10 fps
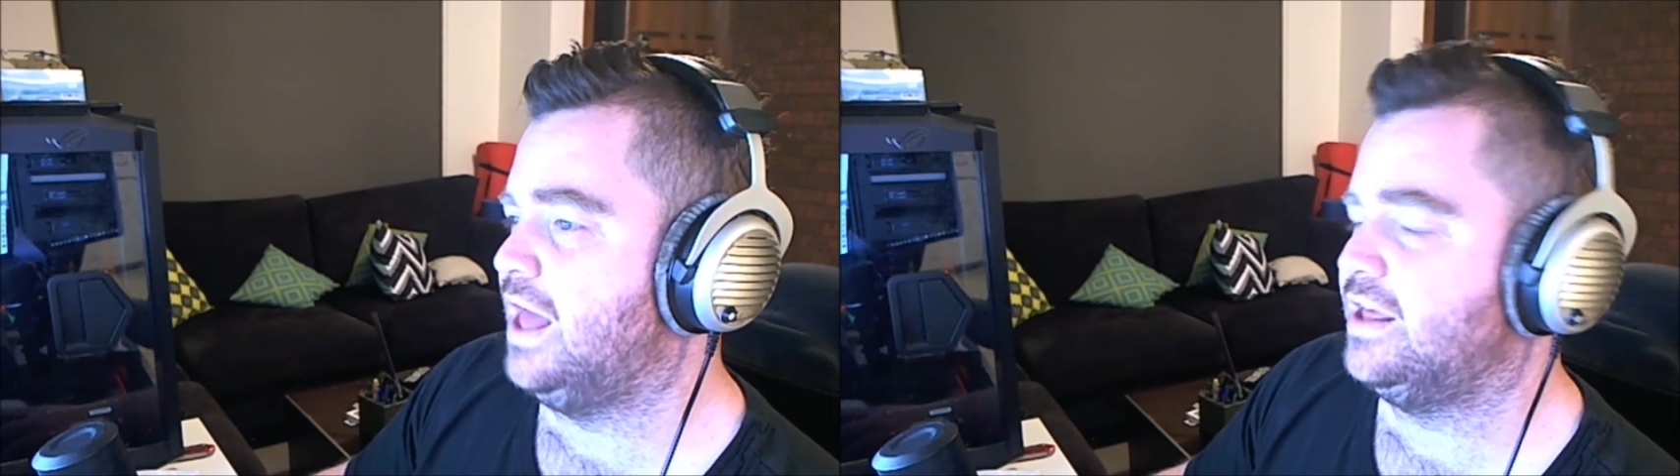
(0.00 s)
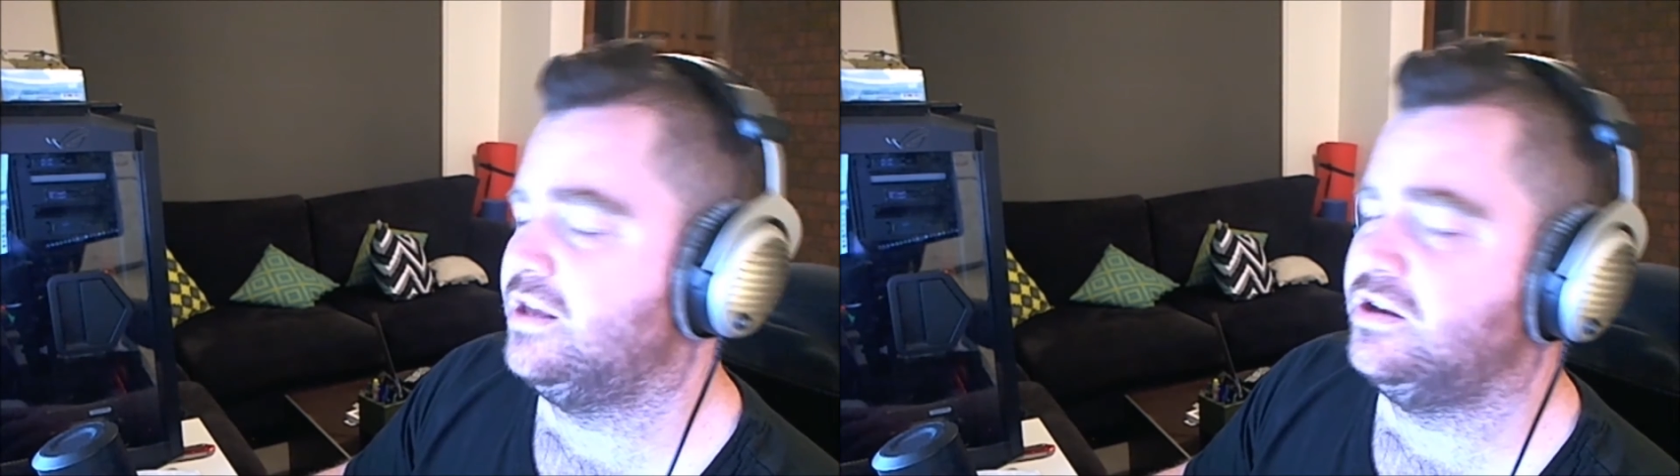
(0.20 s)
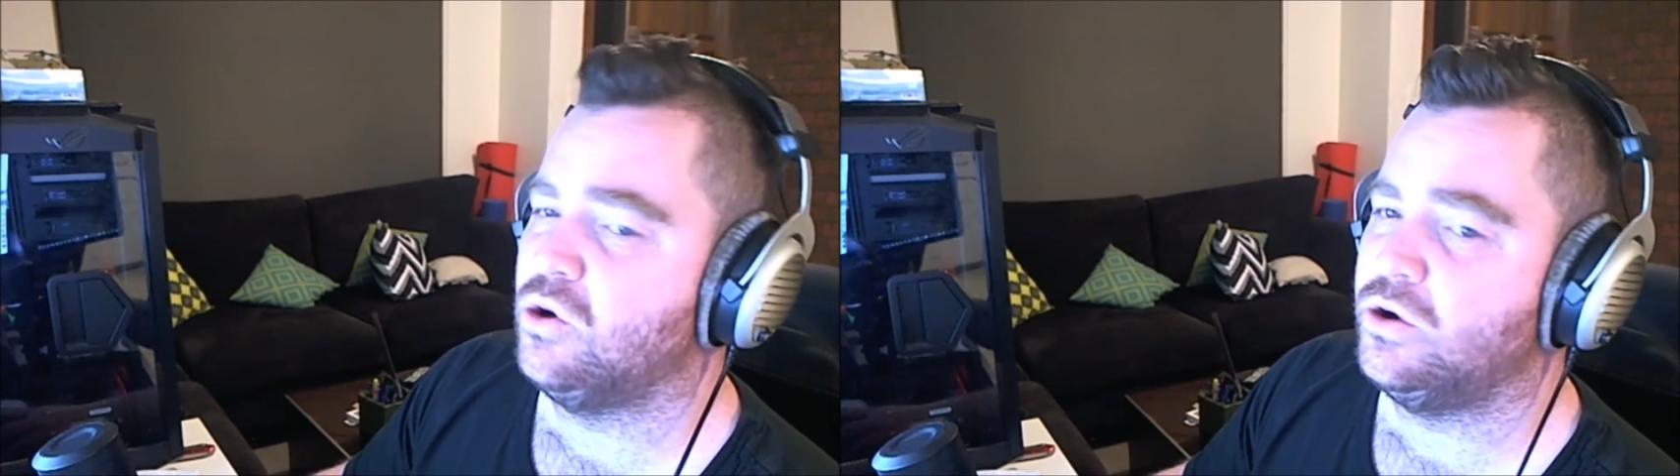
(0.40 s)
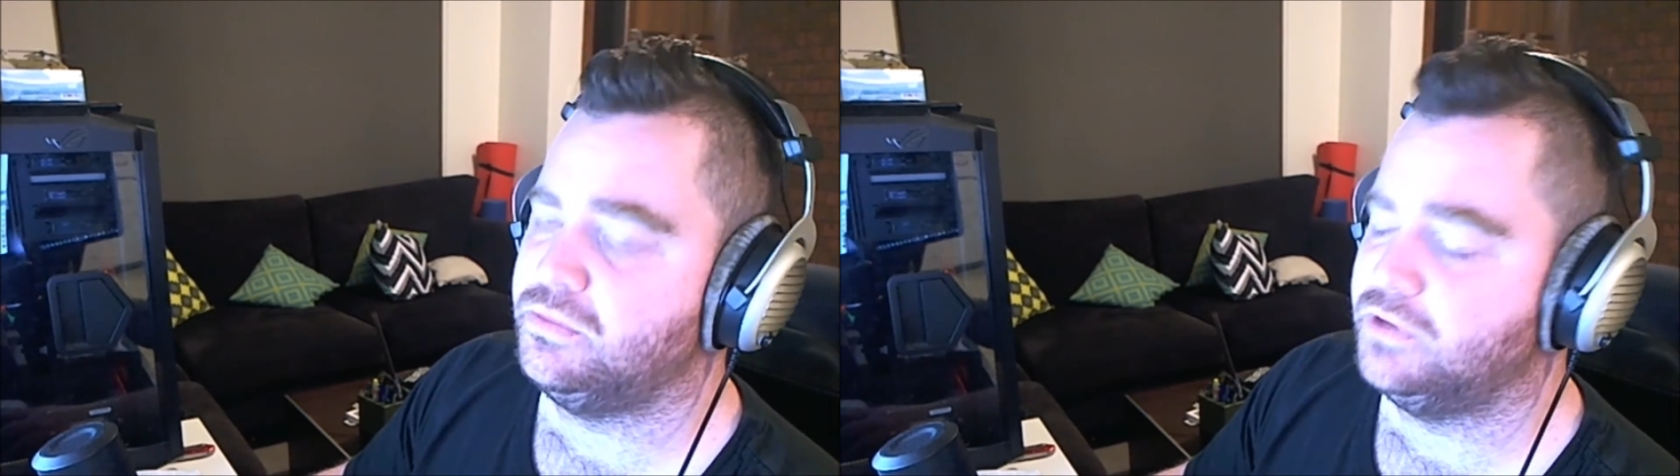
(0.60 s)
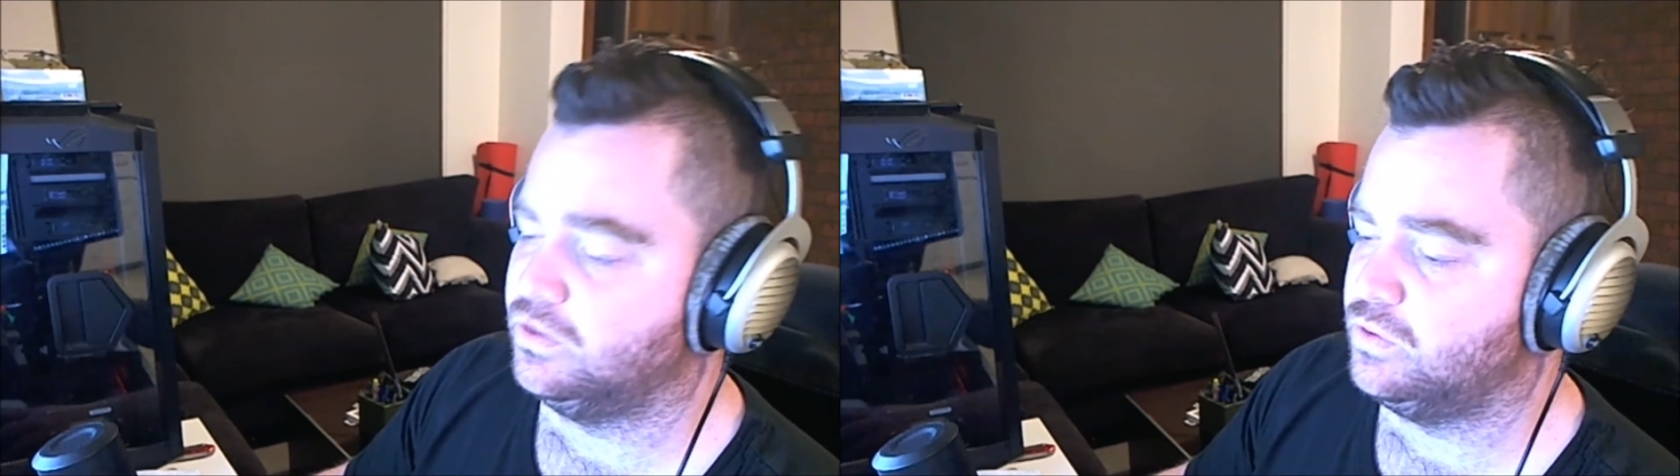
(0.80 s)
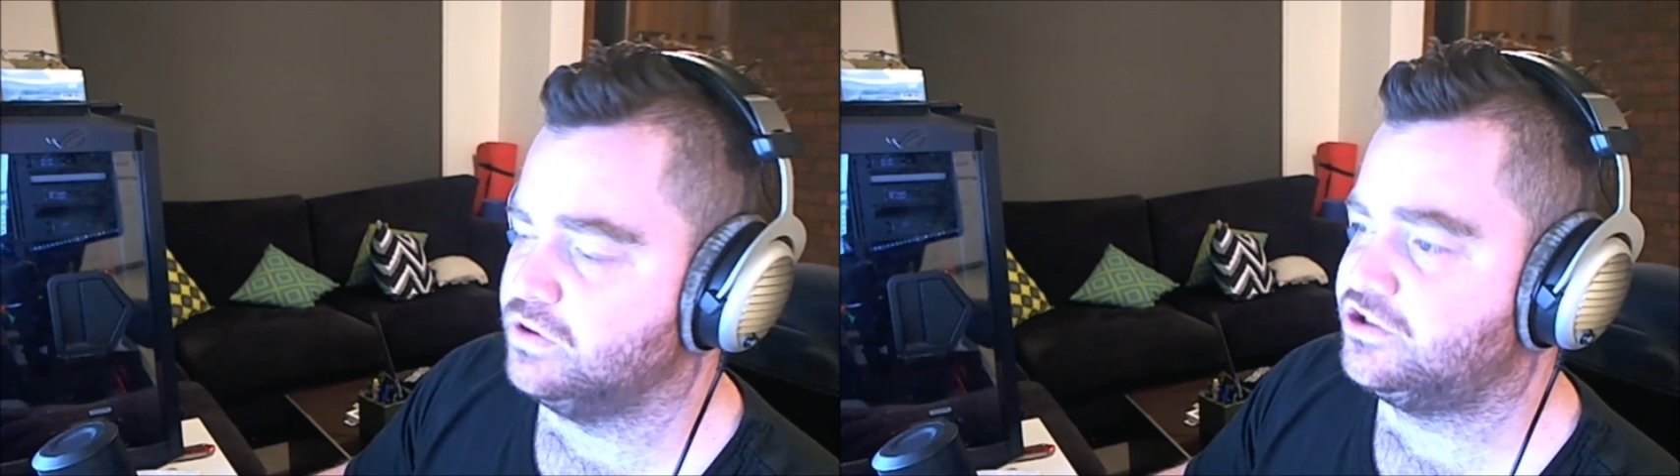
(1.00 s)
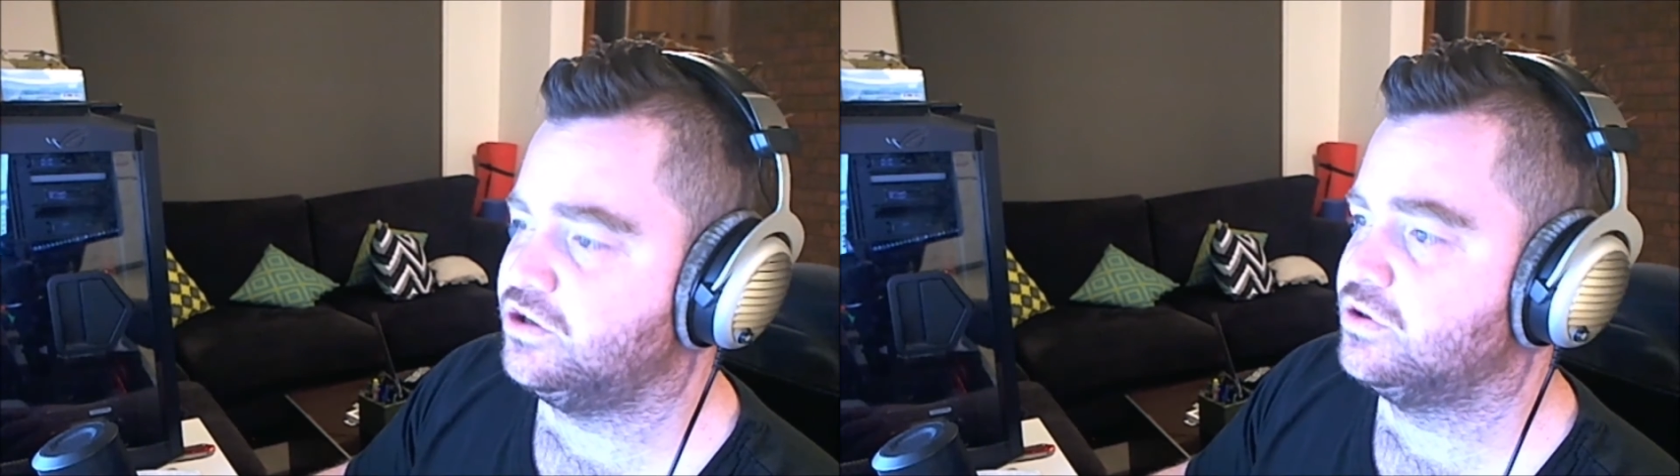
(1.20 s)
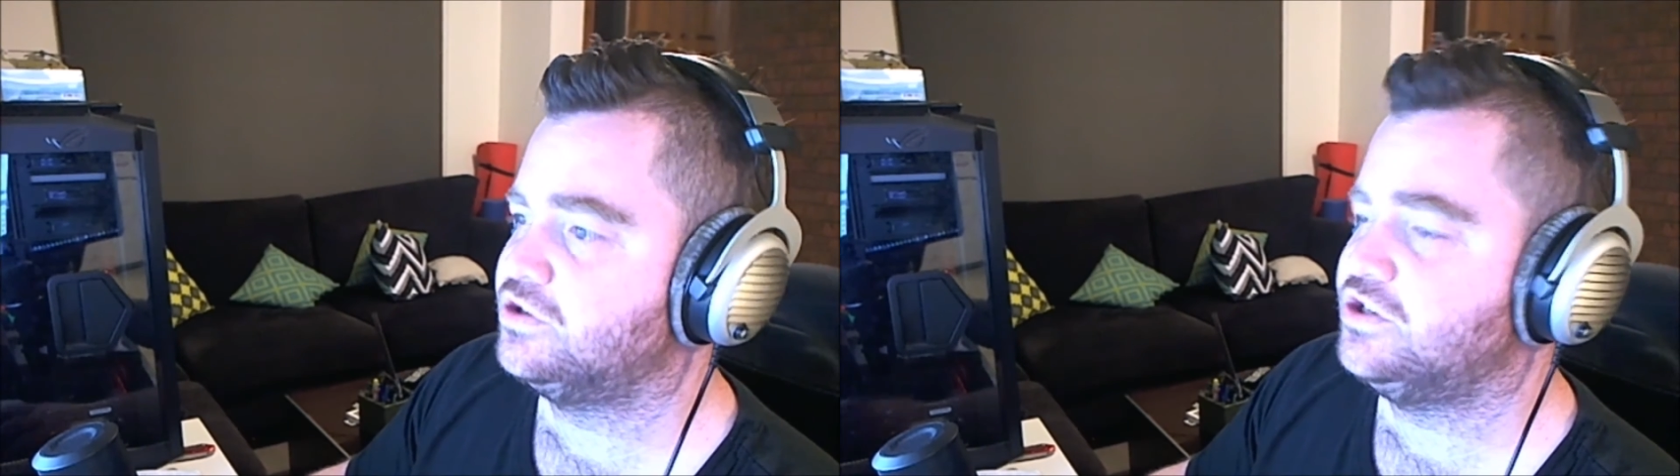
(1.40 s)
at 90 milliwatts, so
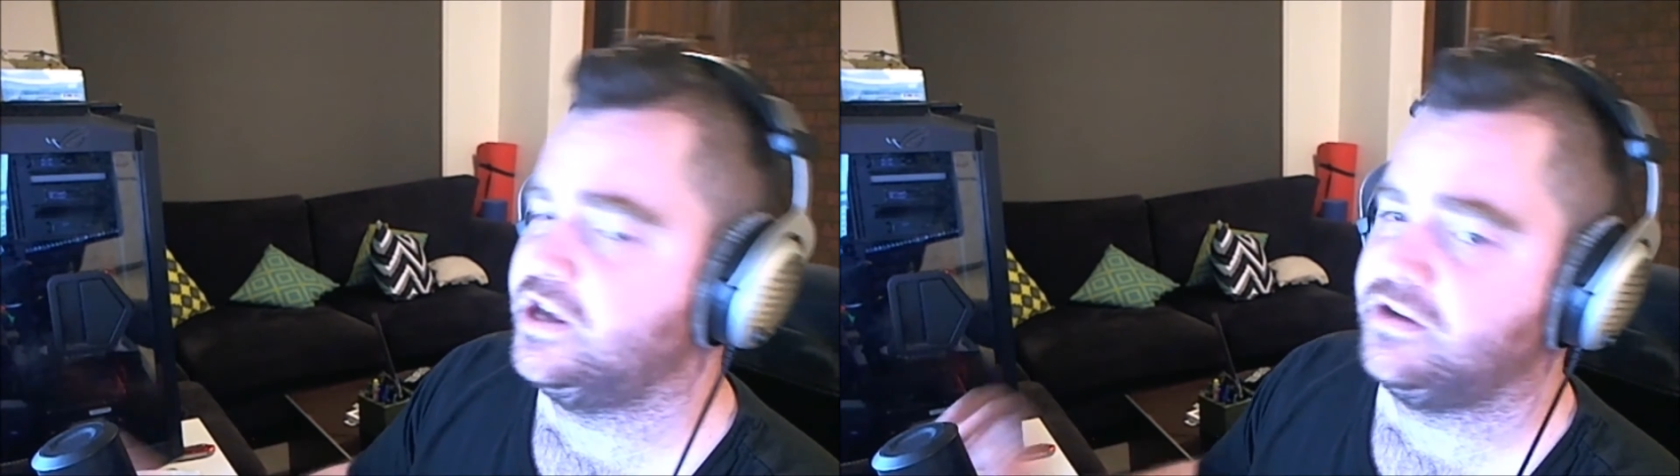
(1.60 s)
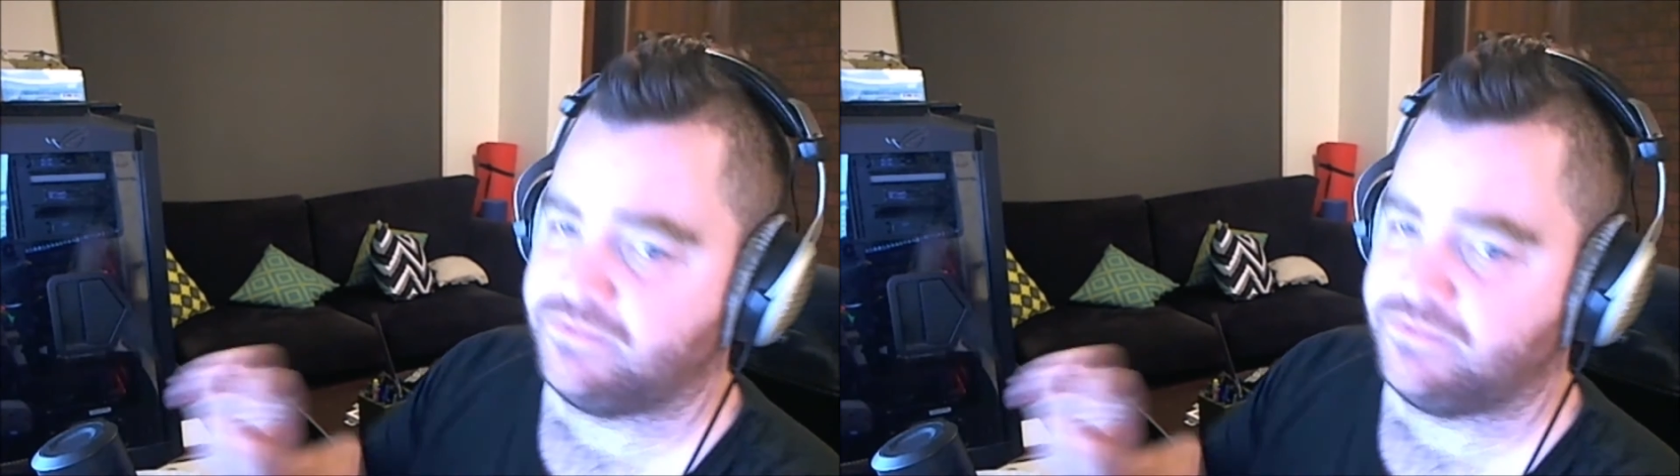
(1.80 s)
it'll take,